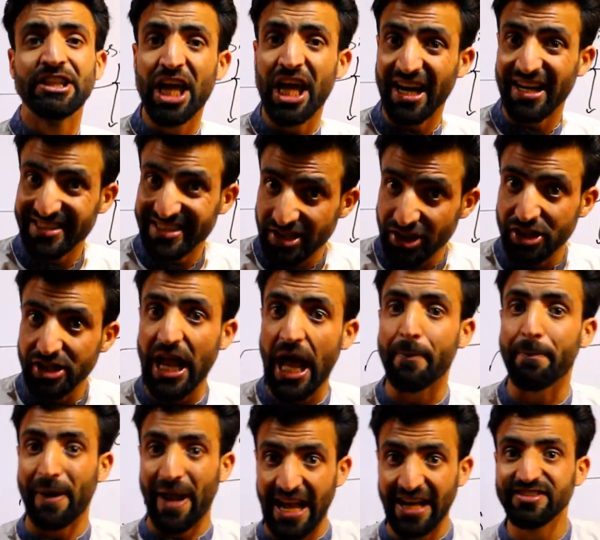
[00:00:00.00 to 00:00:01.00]
there are certain
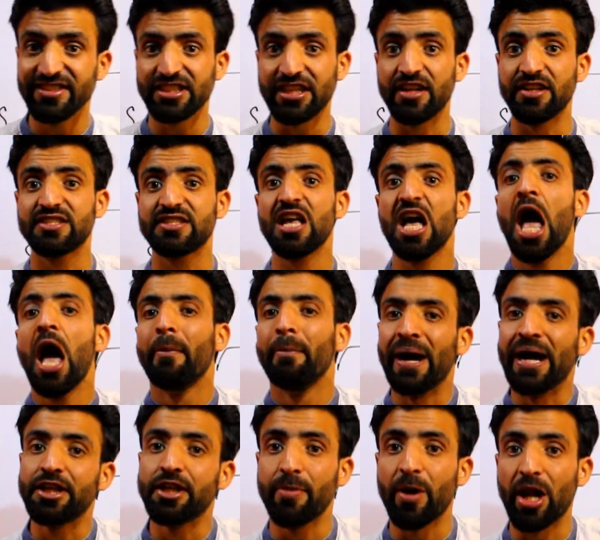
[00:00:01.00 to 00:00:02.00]
apprehensions
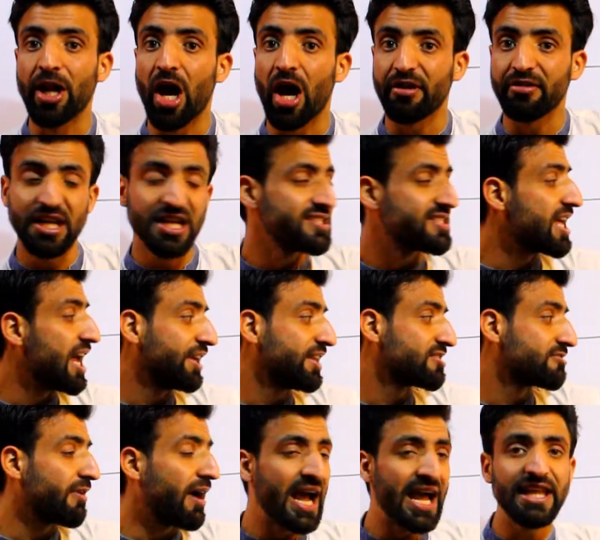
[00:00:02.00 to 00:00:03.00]
by the minorities. That
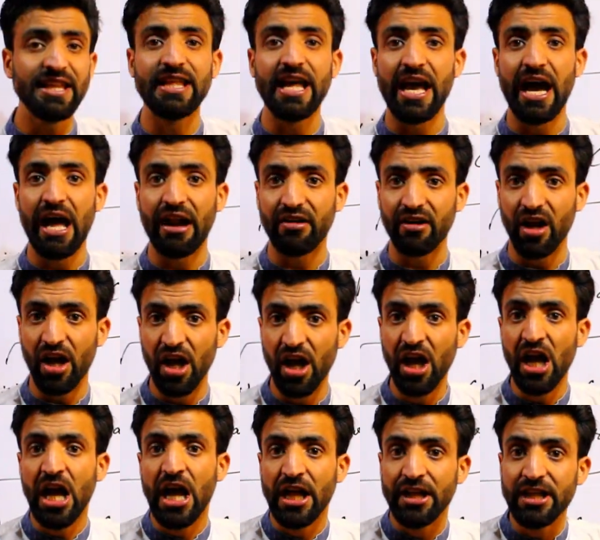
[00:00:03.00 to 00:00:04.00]
is why they are
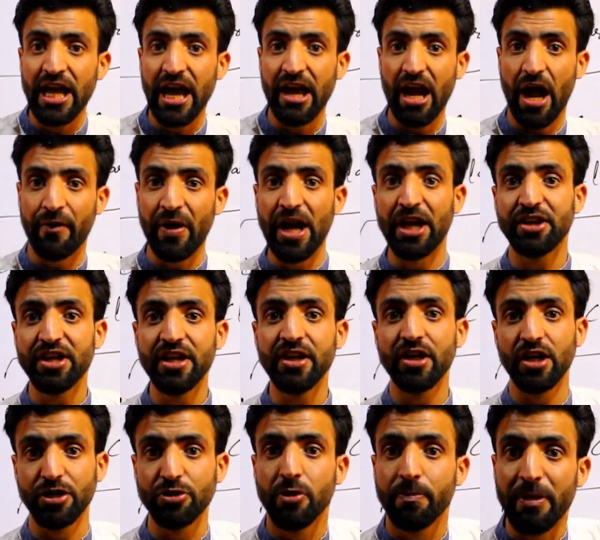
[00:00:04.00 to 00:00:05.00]

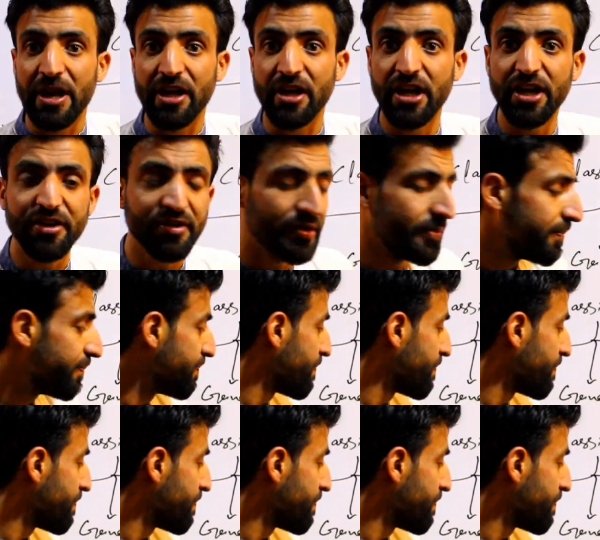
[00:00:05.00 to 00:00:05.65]
avoiding to bring it.